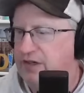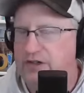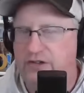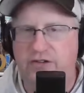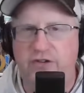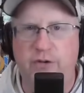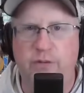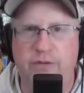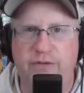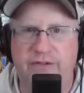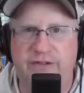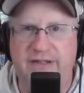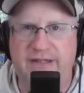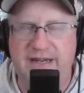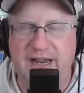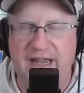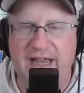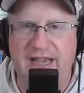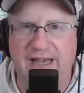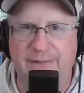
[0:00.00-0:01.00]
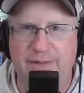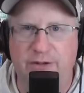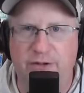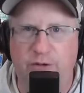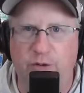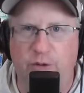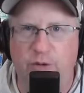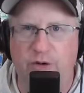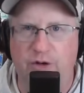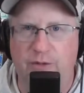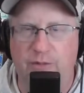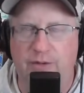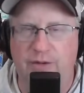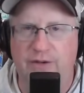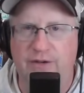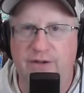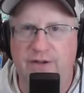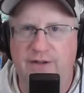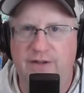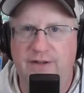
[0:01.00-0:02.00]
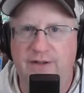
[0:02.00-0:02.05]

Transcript: She was damn adorable.